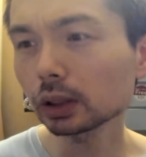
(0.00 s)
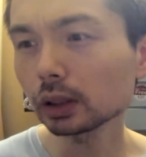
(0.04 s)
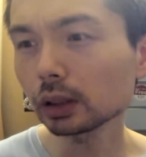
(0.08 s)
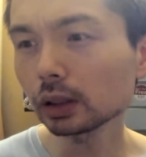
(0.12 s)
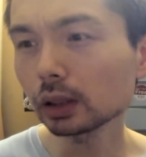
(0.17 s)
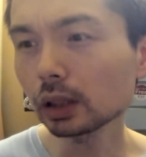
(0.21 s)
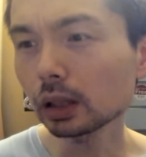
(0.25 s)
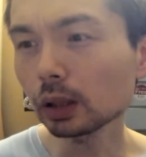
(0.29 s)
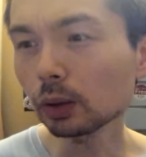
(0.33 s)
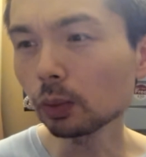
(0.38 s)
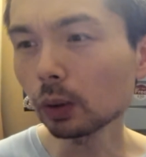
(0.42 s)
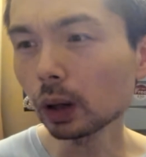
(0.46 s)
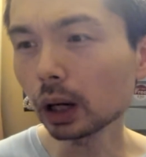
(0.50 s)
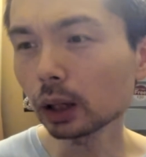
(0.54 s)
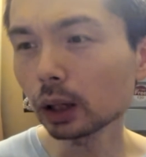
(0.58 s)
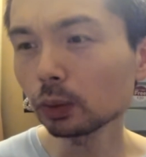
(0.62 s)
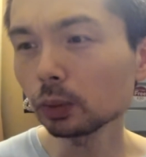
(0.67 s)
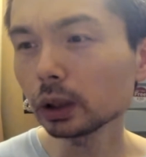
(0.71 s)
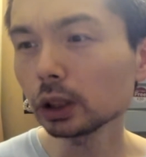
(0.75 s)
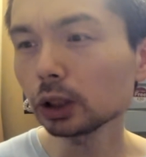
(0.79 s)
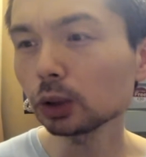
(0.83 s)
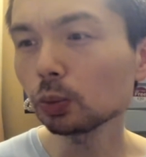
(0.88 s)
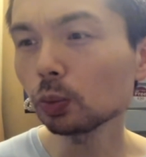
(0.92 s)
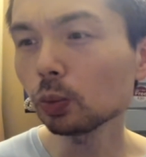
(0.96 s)
the one
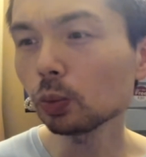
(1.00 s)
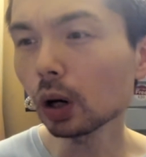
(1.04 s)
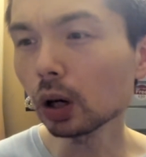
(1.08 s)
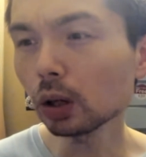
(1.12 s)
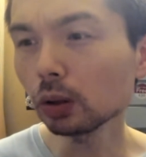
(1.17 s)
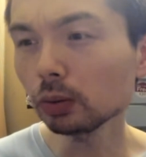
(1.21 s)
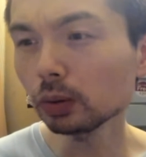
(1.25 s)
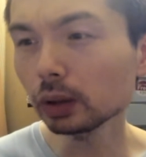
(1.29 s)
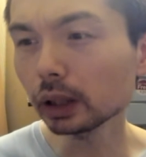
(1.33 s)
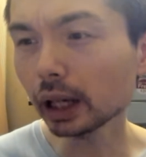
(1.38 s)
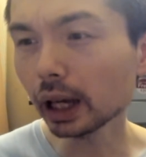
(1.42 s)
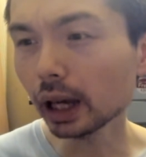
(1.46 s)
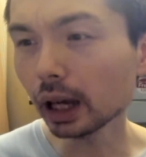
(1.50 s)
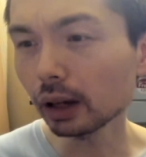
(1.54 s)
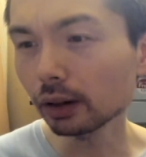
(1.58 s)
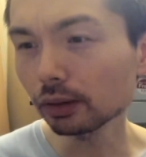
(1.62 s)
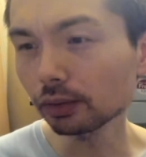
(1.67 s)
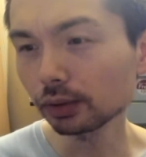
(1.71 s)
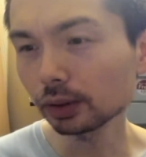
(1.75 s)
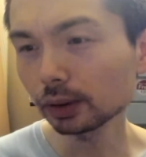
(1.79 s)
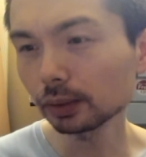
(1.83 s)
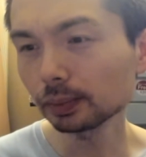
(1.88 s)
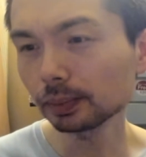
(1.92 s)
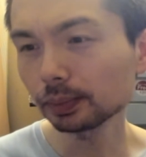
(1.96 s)
which won't
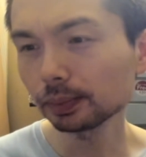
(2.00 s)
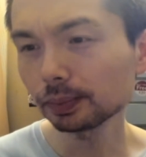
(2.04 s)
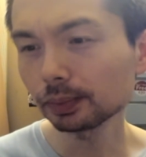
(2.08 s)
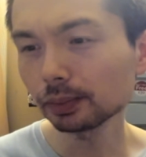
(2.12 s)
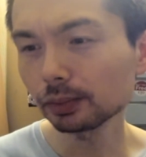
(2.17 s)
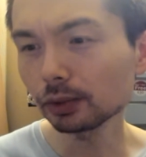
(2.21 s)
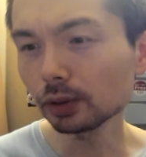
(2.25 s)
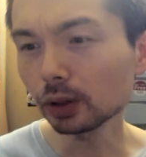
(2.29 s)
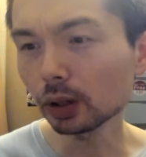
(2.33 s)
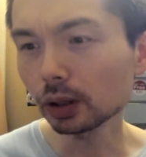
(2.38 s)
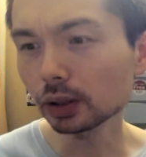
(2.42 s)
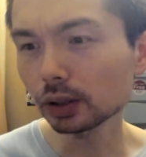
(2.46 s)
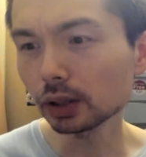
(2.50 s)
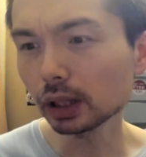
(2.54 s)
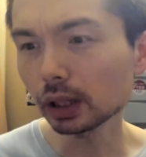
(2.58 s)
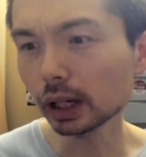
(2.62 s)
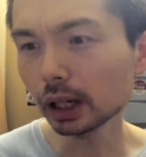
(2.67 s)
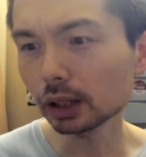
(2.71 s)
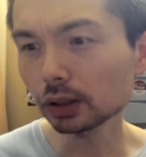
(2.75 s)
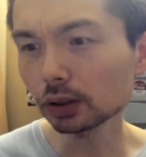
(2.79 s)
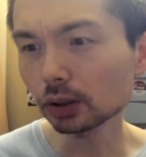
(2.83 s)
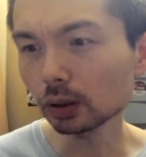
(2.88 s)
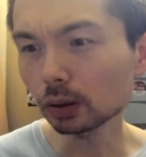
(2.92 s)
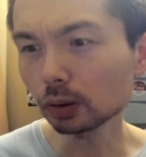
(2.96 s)
give 38,
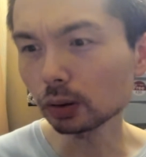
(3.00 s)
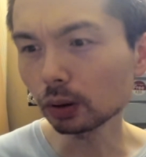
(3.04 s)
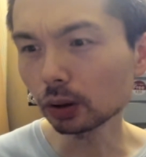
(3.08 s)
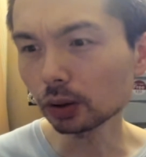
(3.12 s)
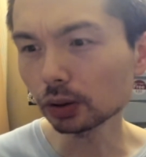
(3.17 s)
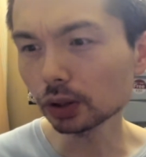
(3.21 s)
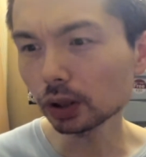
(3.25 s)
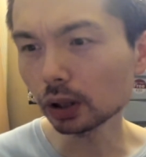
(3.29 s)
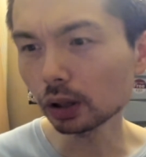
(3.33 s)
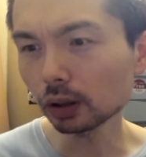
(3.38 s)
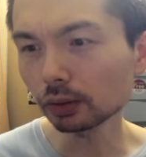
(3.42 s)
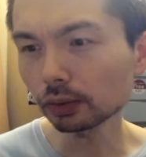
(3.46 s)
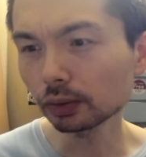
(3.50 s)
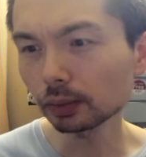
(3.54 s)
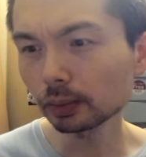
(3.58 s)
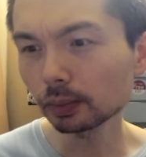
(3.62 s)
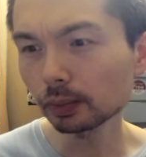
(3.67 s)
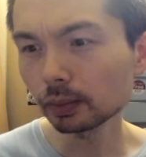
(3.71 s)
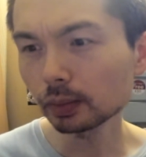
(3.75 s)
so cross it off.